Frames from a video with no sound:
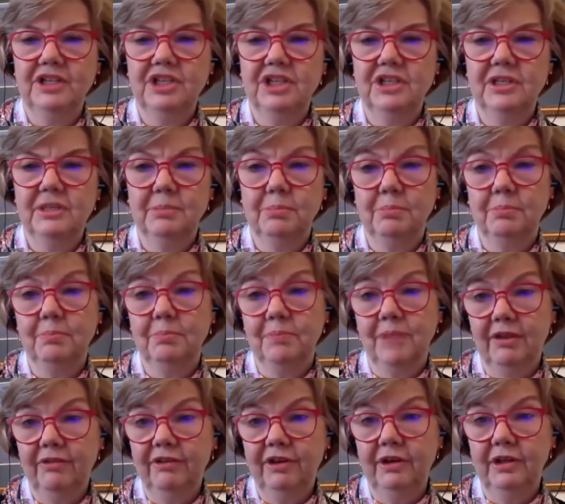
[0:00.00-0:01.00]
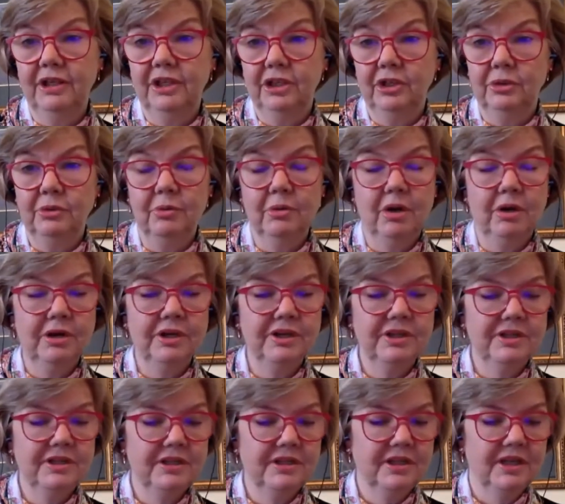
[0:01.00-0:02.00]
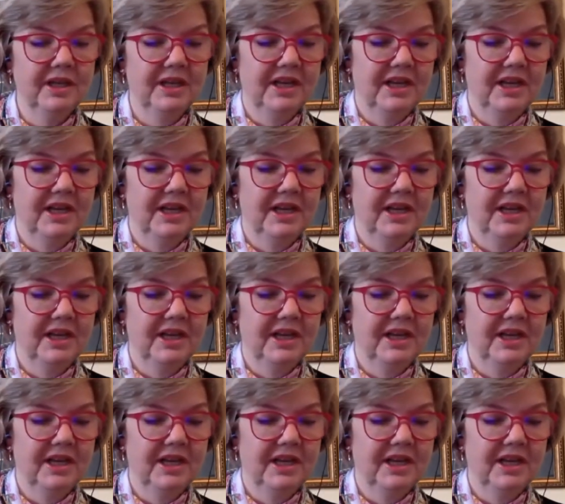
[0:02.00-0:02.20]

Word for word: She's a a fairly new artist.